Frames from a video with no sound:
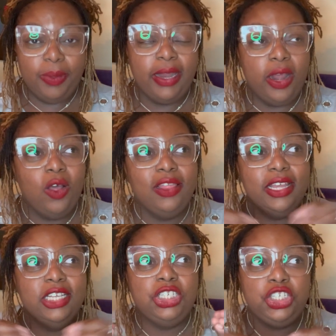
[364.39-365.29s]
And on
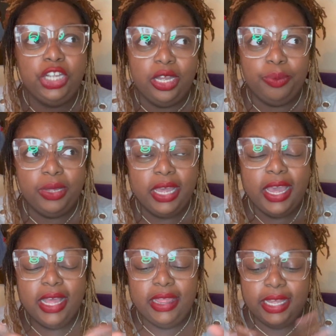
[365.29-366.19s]
this ship,
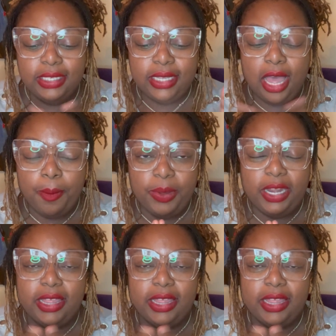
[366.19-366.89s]
this company,